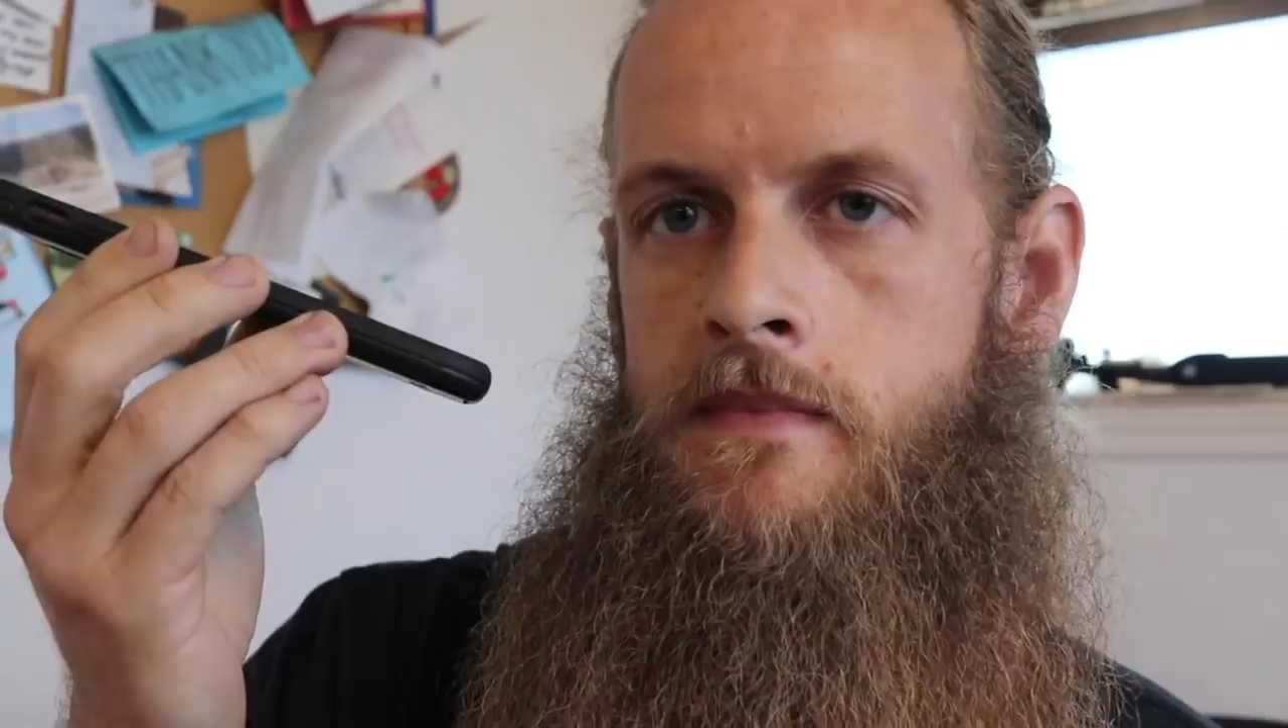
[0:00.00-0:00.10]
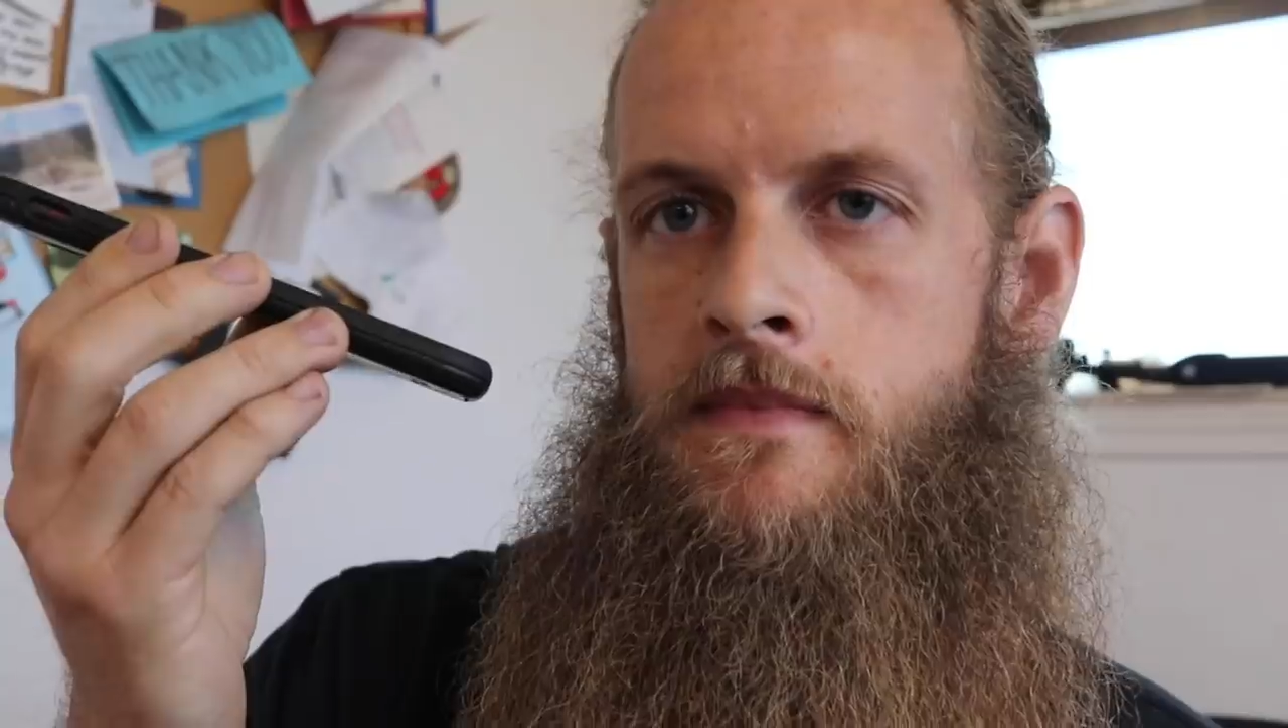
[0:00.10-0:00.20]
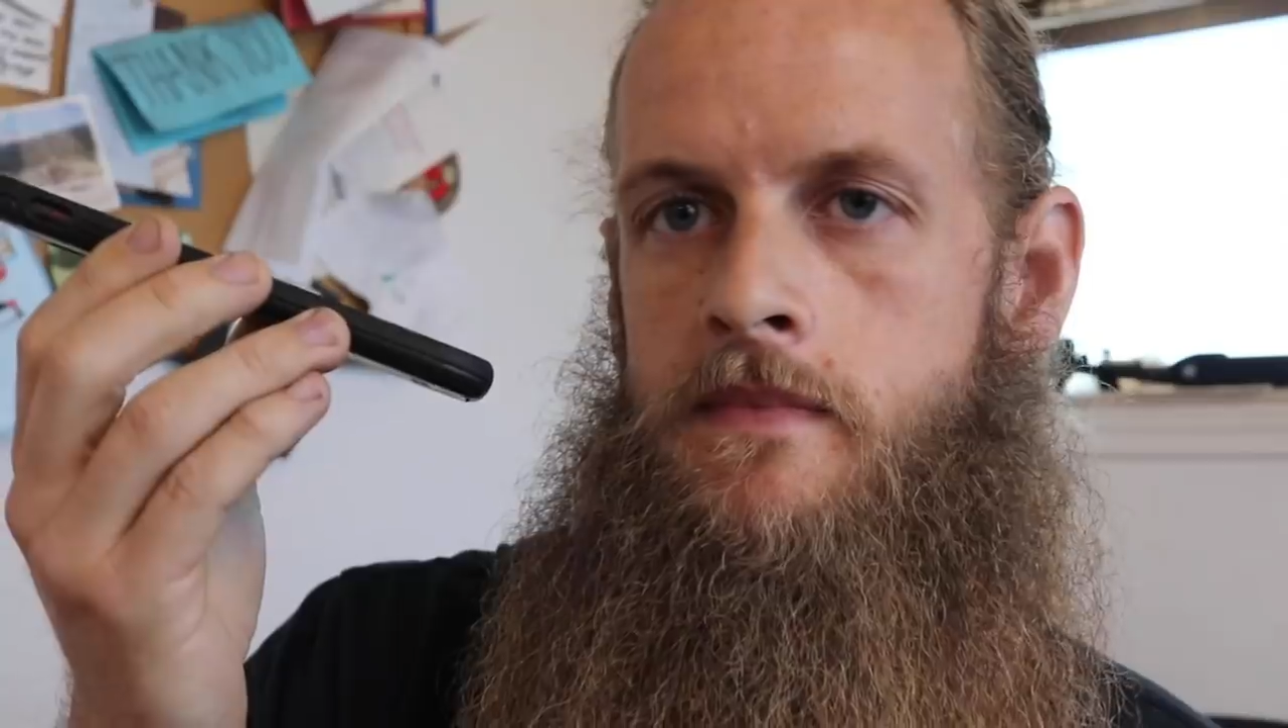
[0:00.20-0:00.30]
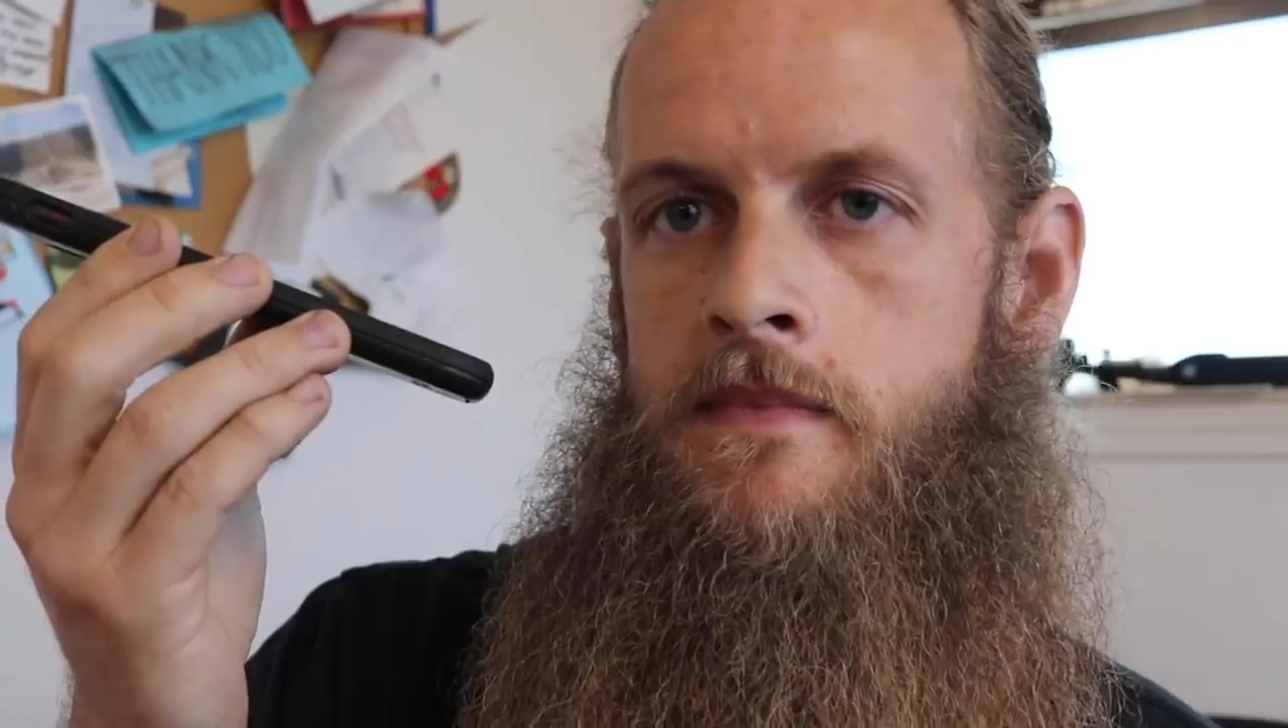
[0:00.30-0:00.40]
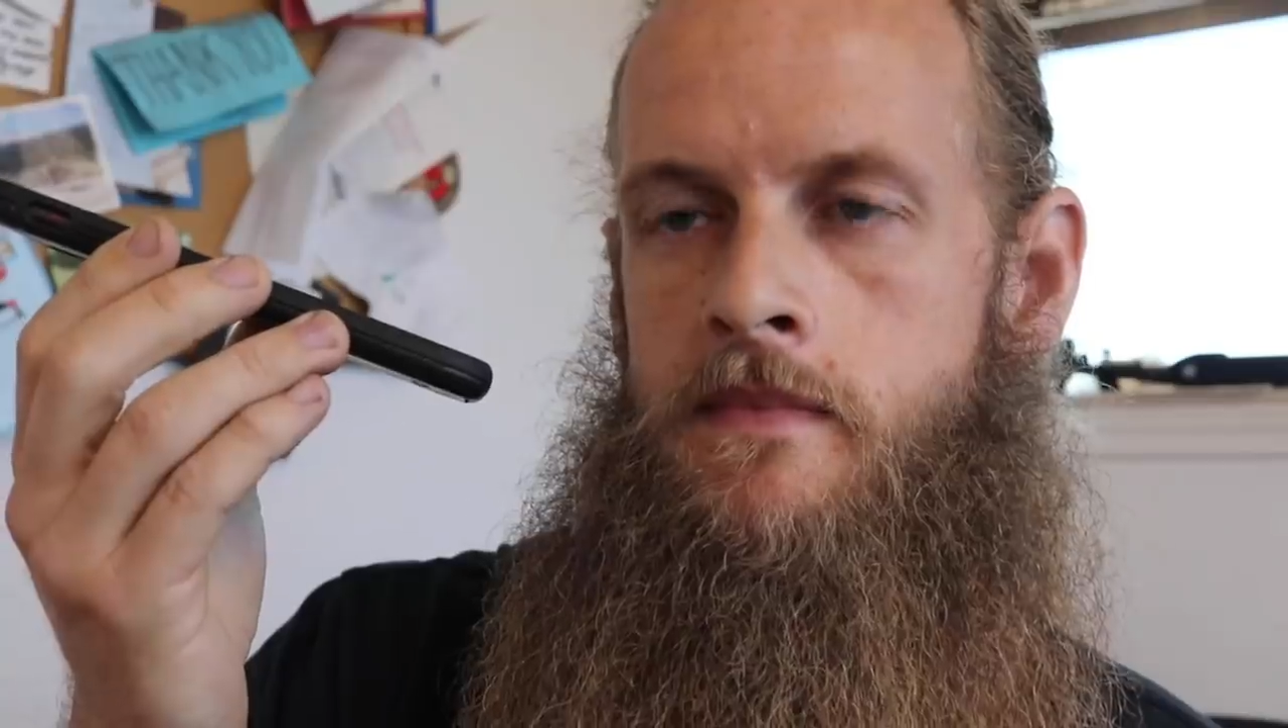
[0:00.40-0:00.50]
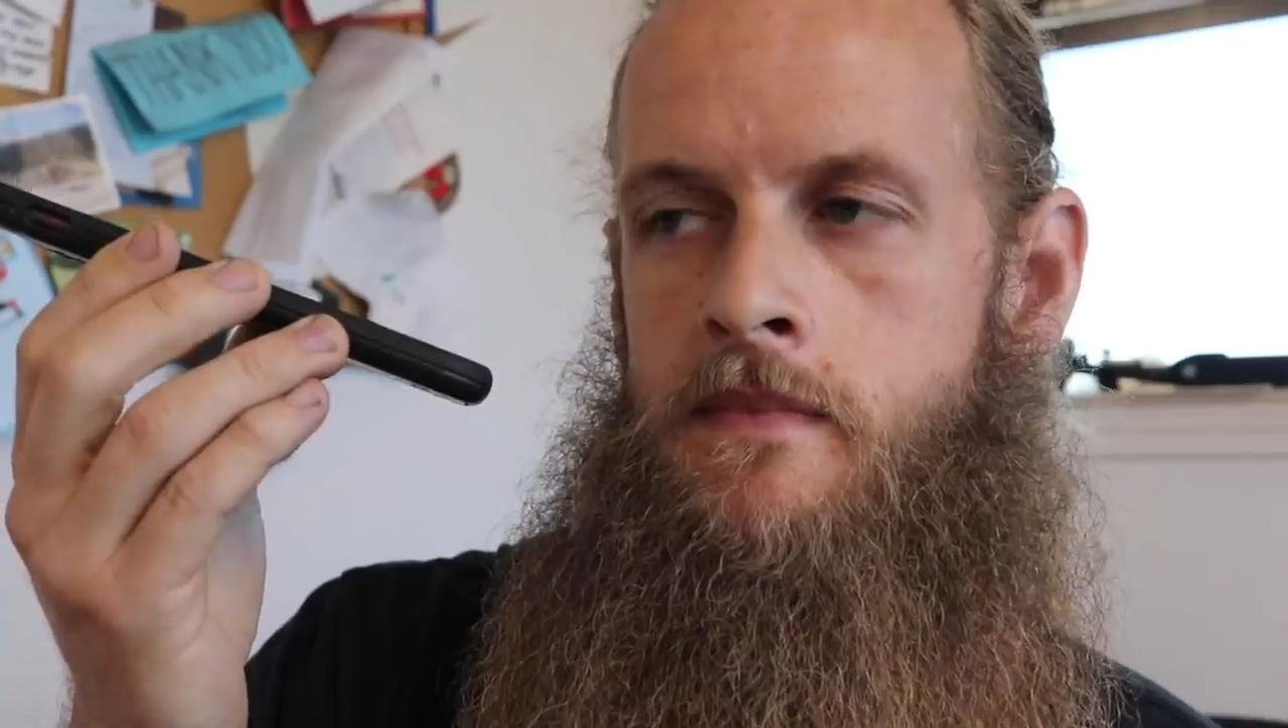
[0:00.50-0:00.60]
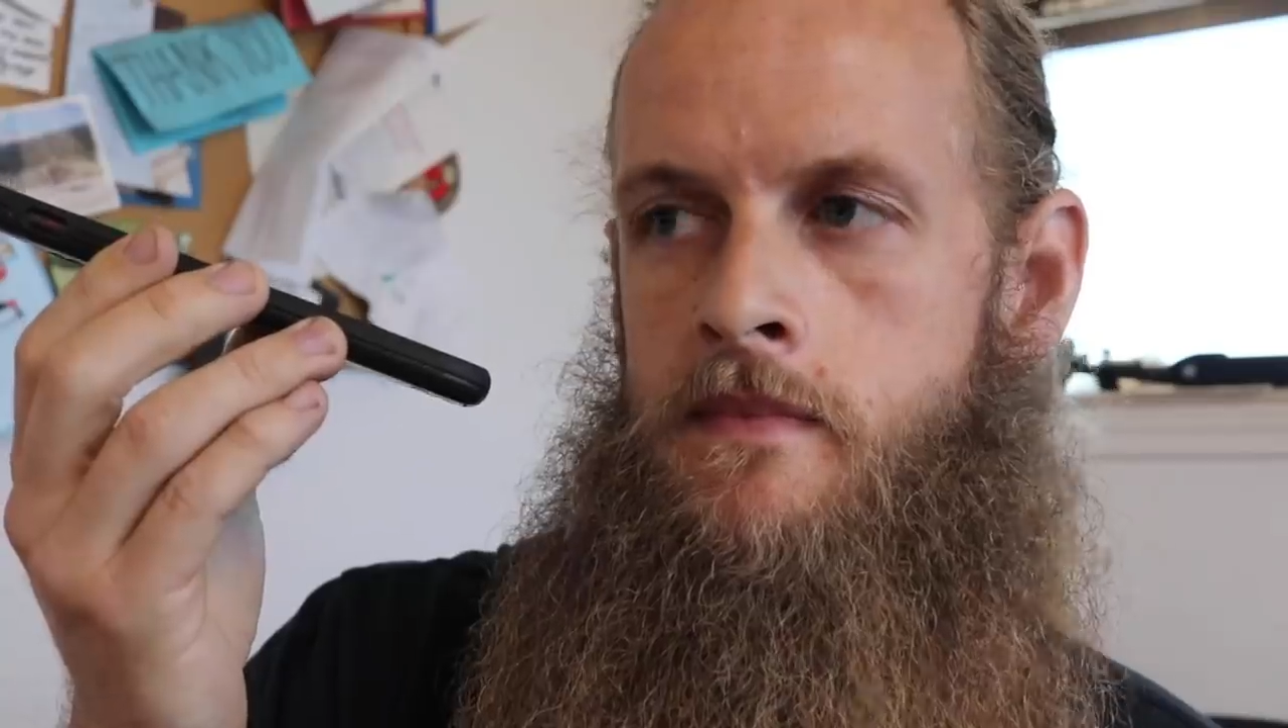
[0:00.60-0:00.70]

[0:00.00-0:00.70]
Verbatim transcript: yes, yeah, so the